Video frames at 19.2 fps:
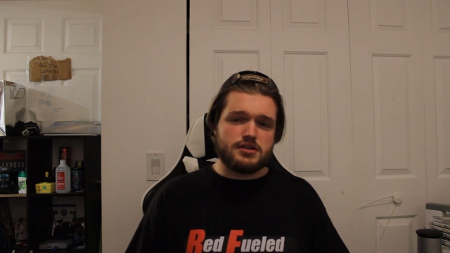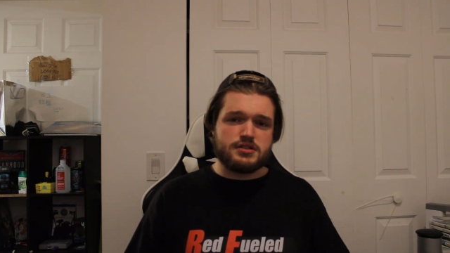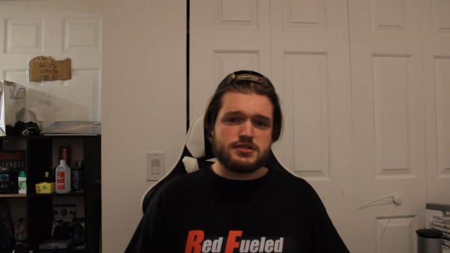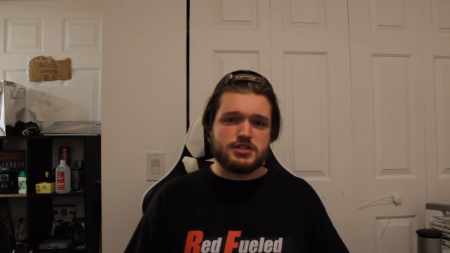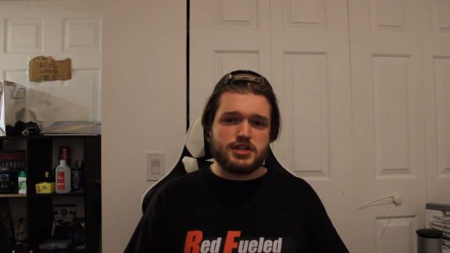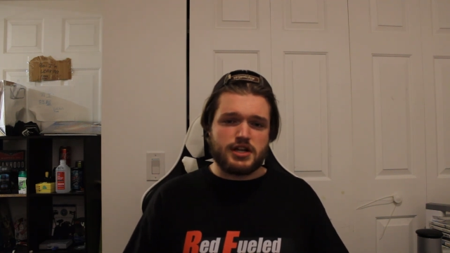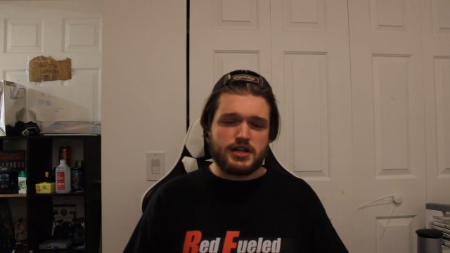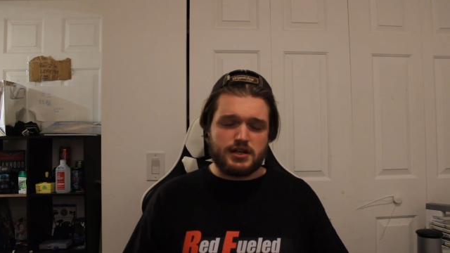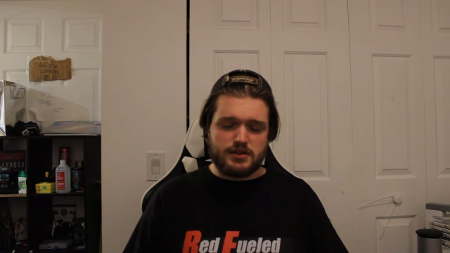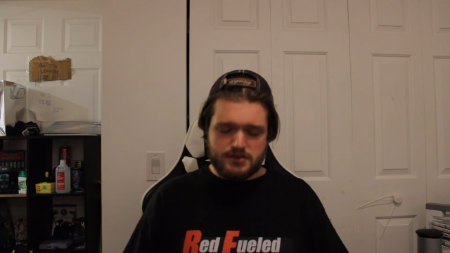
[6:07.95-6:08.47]

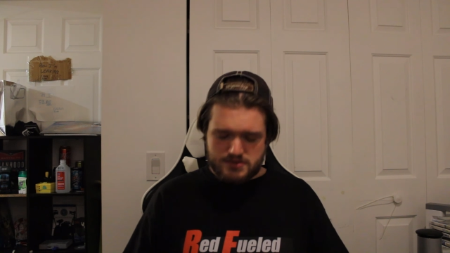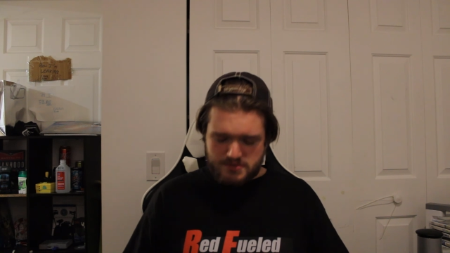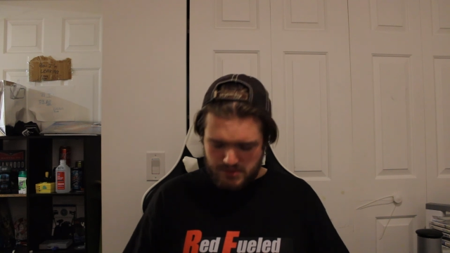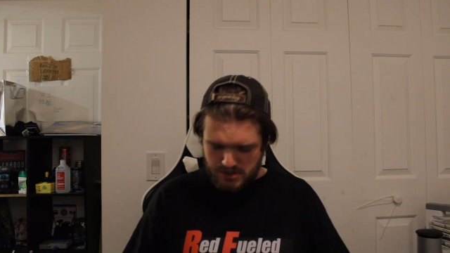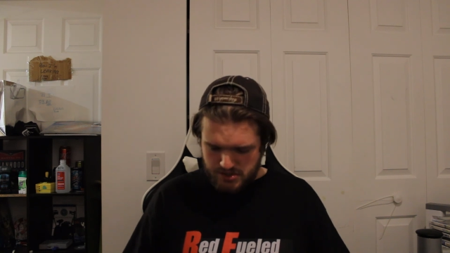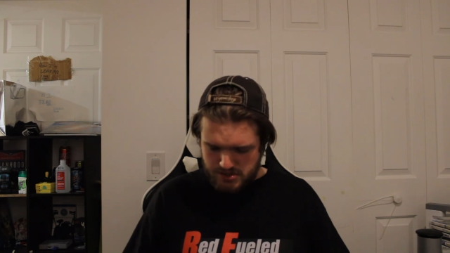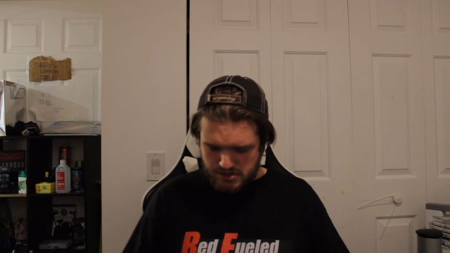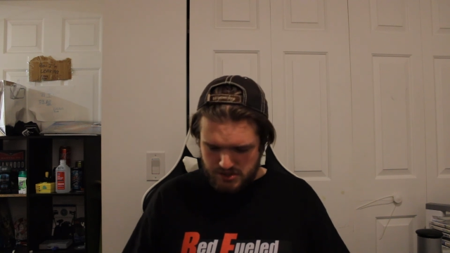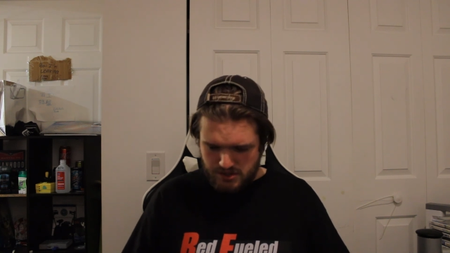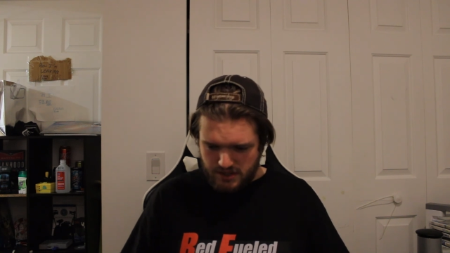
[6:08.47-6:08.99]
Check out this
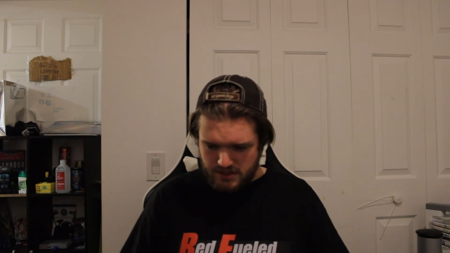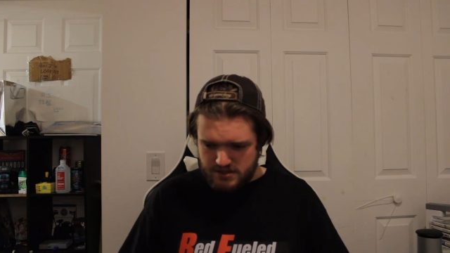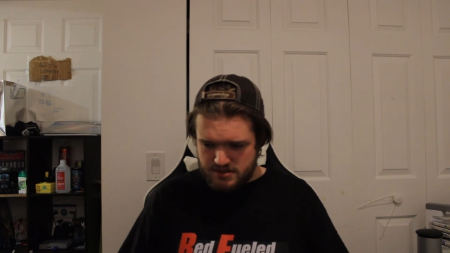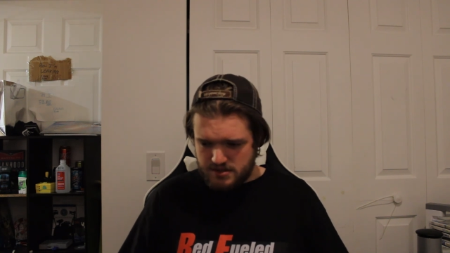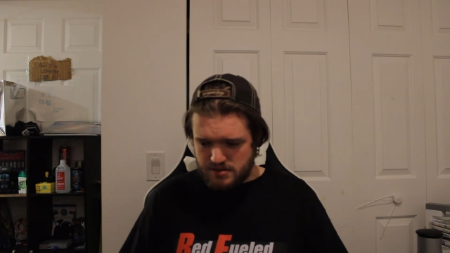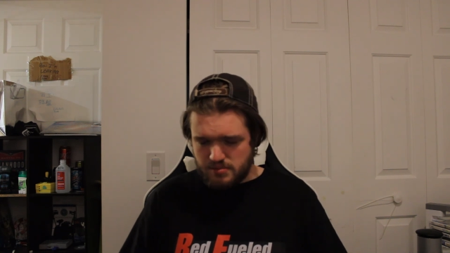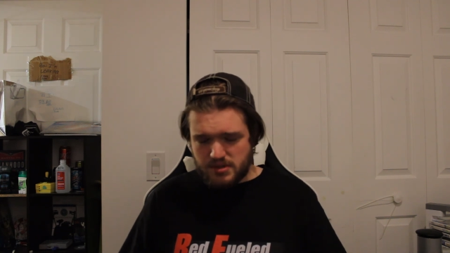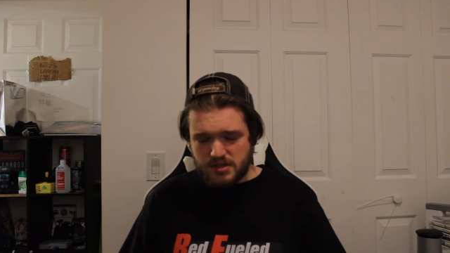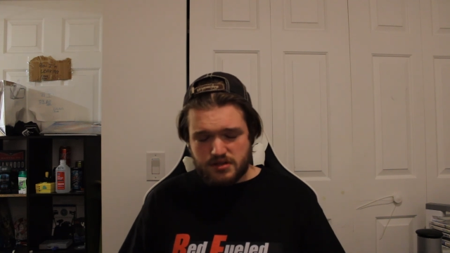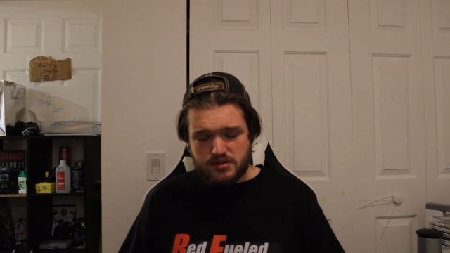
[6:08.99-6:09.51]
merch. Link's
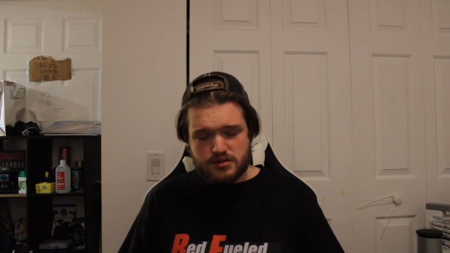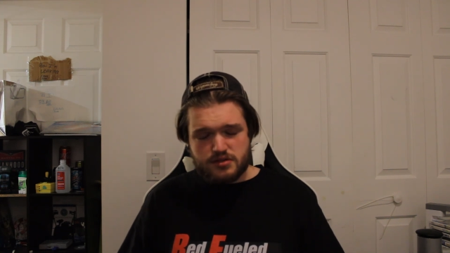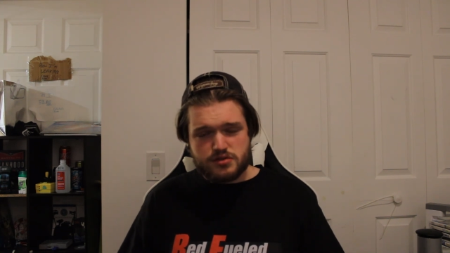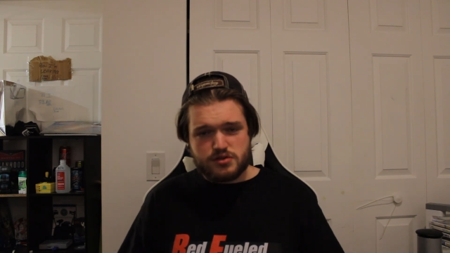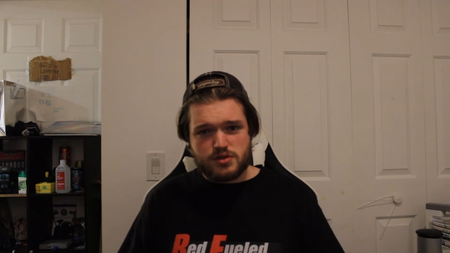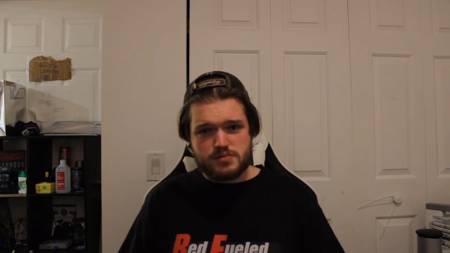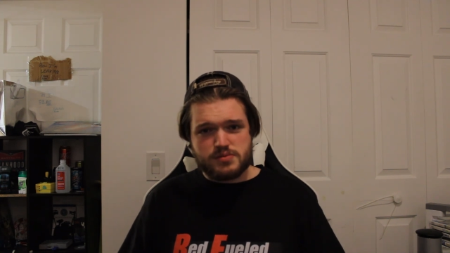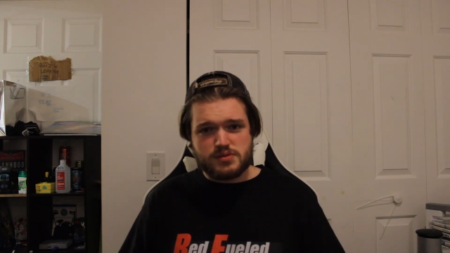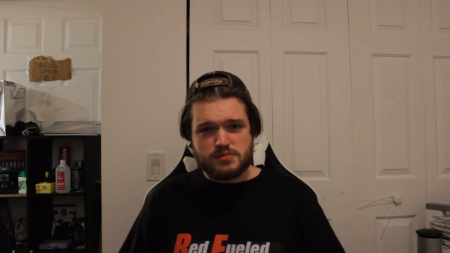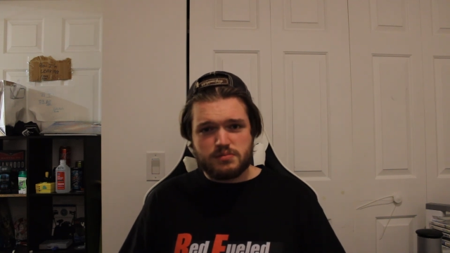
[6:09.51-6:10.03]
gonna be in the
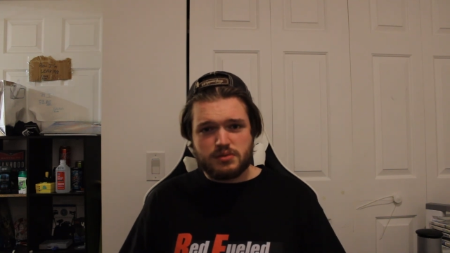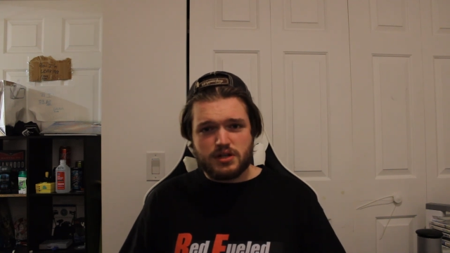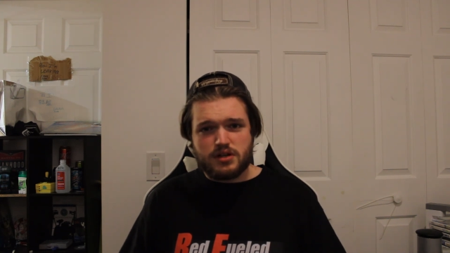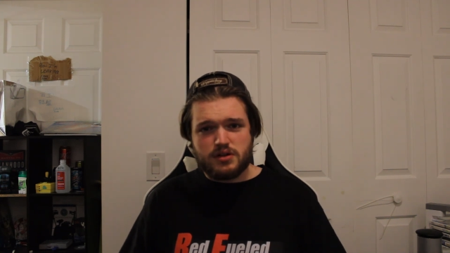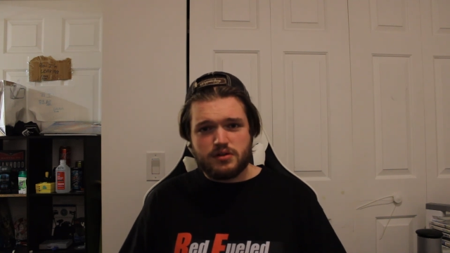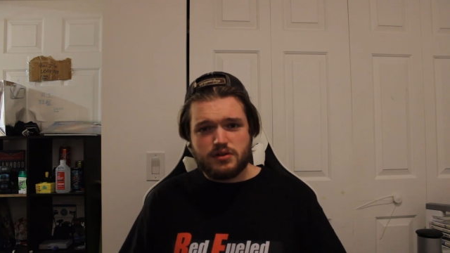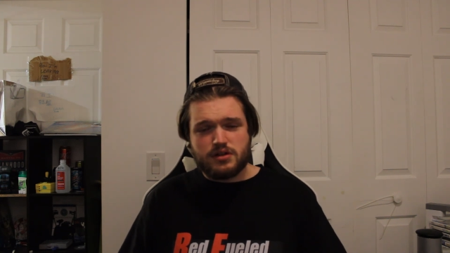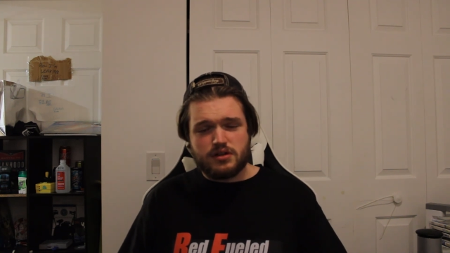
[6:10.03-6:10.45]
description below.